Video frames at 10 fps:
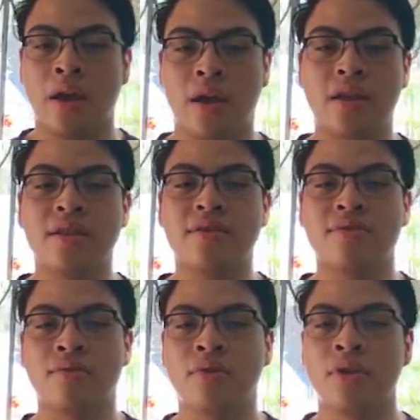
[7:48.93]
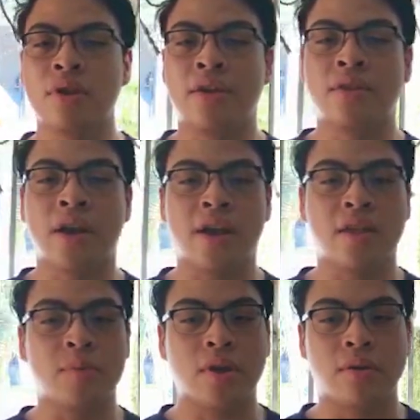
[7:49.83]
Highly studied and
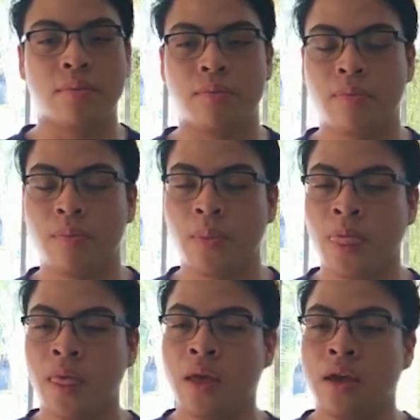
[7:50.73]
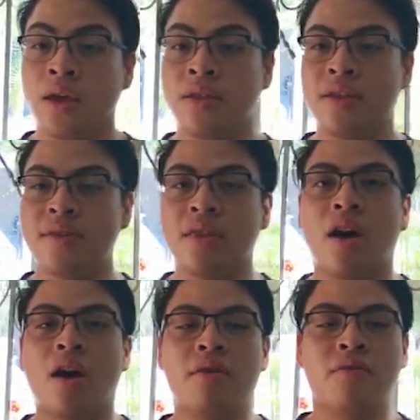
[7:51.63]
academic. It is an
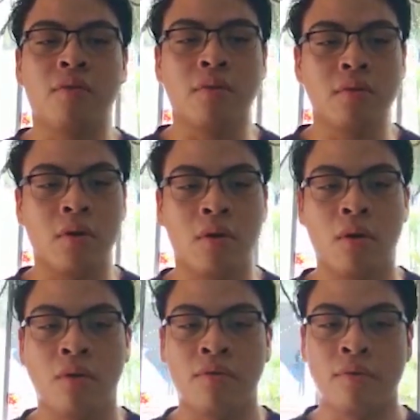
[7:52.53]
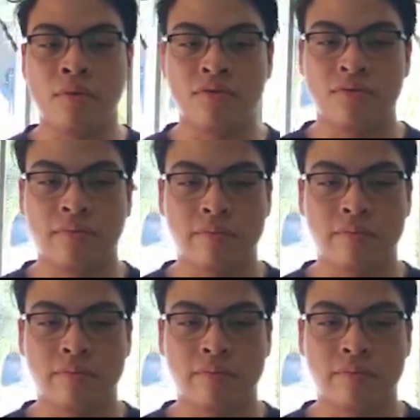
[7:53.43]
art full of rules,